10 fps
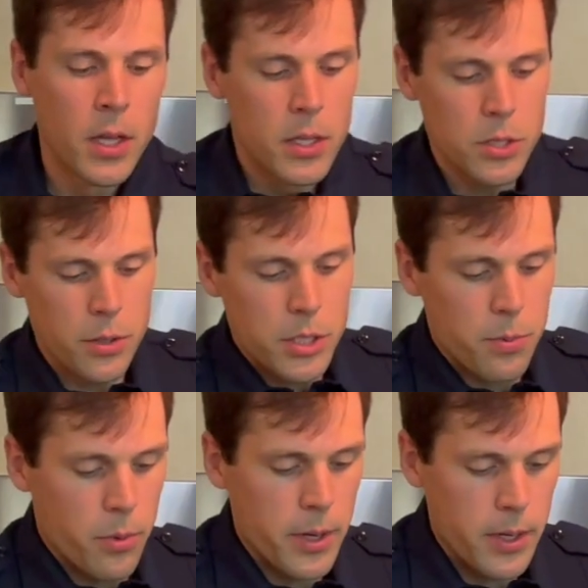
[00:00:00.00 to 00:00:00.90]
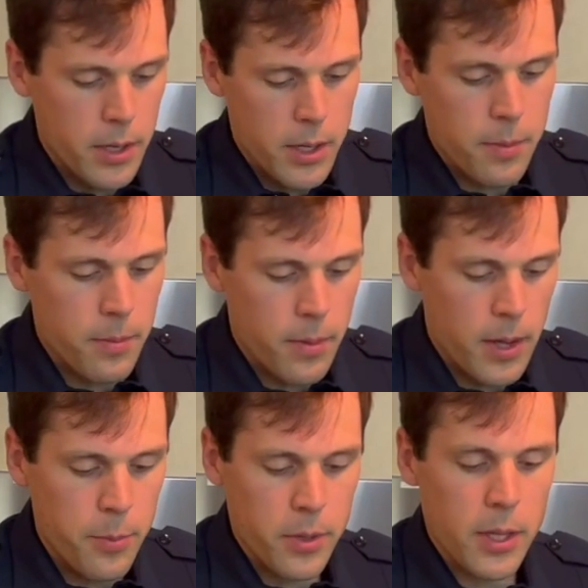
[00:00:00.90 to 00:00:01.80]
So at this point,
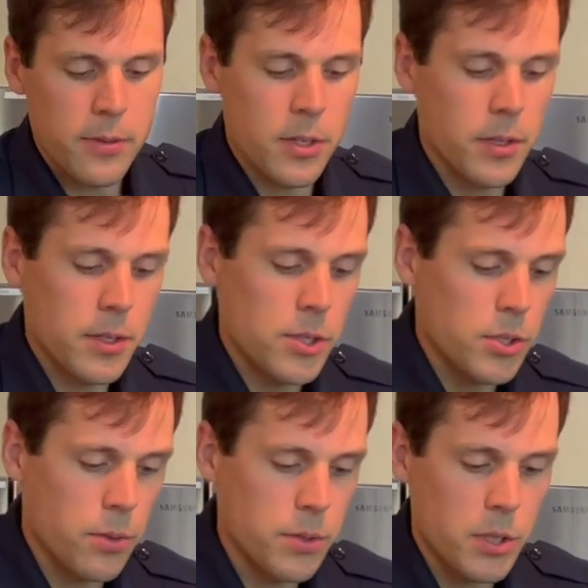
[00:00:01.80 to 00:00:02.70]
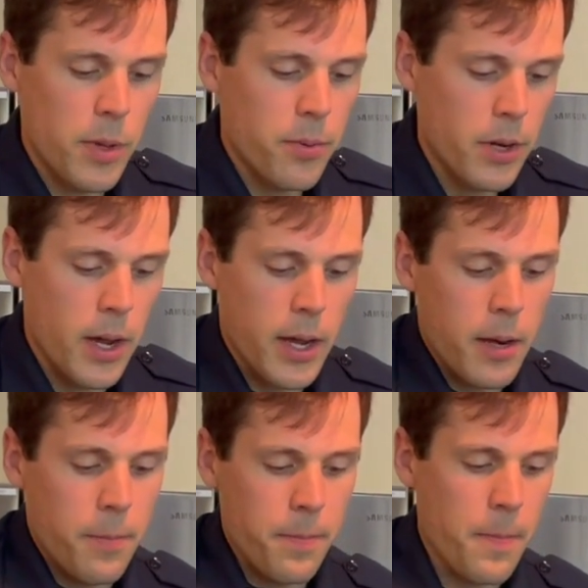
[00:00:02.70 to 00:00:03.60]
I put gloves on because this corn's gonna be pretty hot.
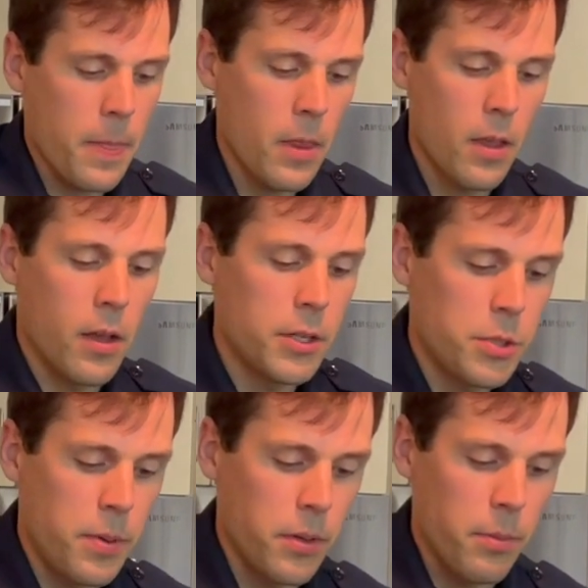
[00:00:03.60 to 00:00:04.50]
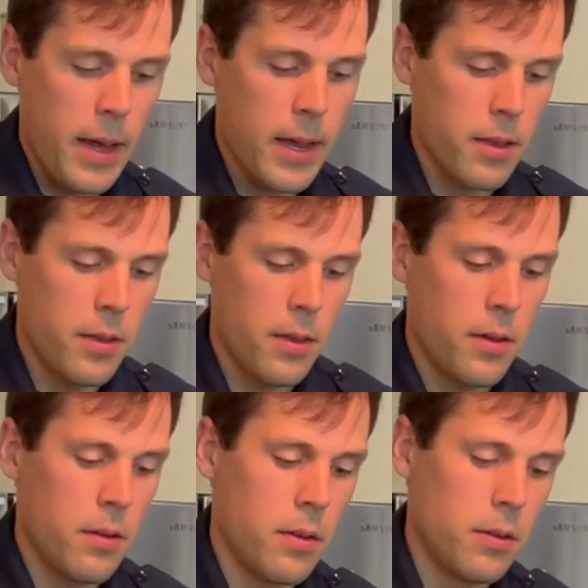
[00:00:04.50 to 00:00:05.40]
I just peel back
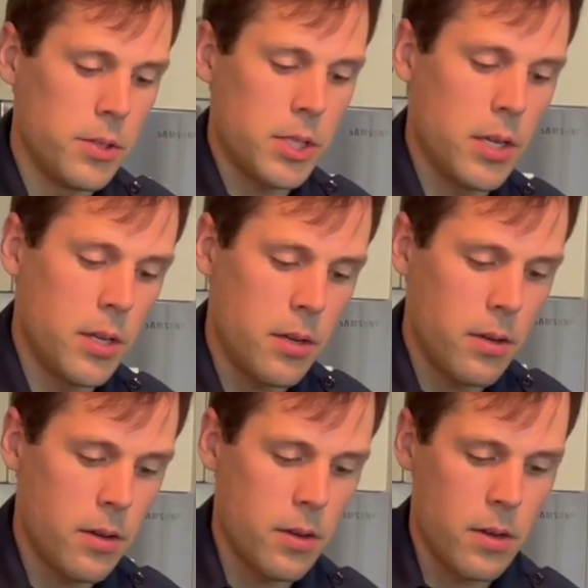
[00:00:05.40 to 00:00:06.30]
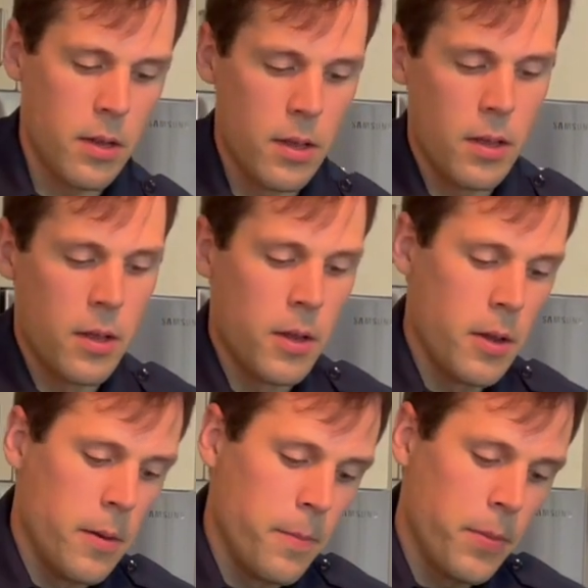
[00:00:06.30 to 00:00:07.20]
the skin,
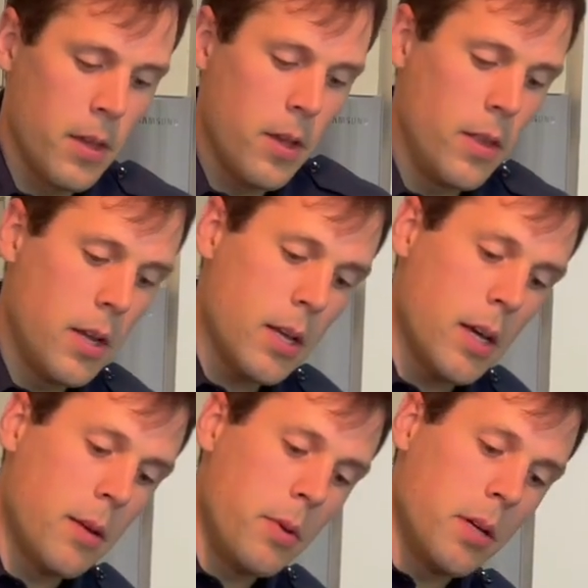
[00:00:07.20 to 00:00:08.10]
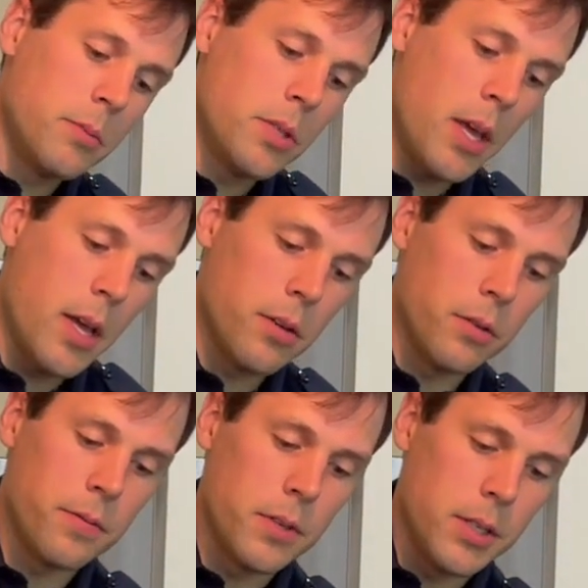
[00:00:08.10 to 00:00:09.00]
and then it kind of becomes the handle
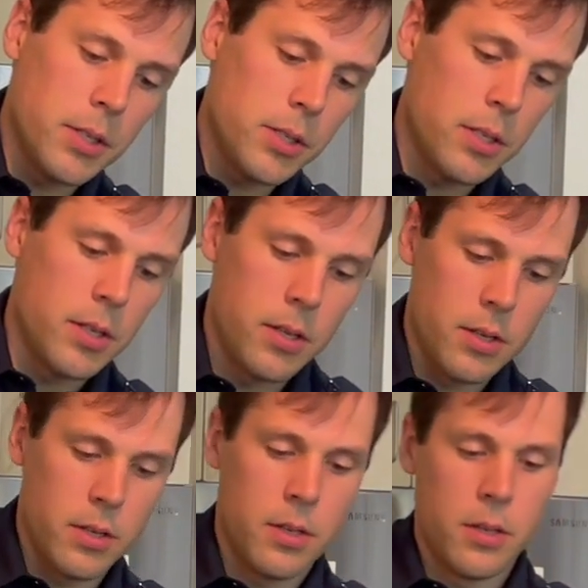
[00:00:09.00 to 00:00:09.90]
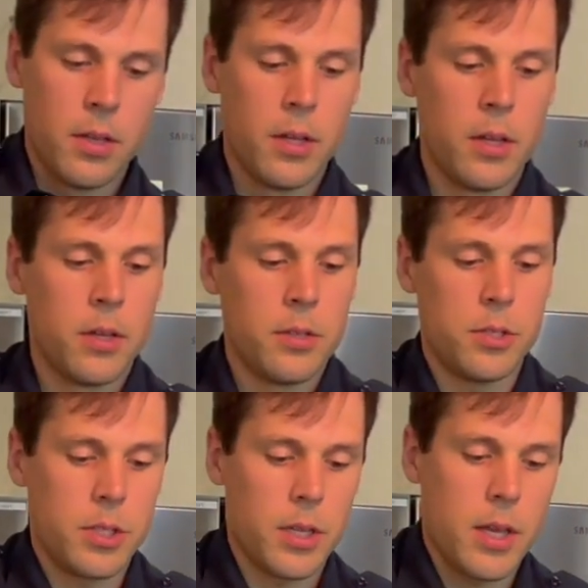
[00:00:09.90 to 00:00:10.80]
for this,
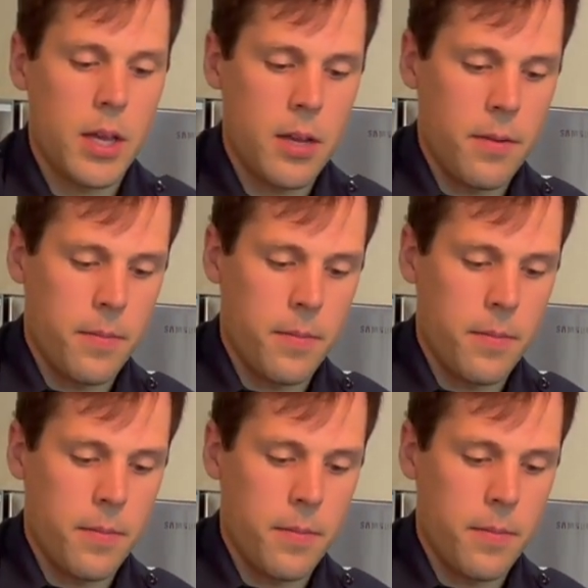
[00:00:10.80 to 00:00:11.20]
just like that.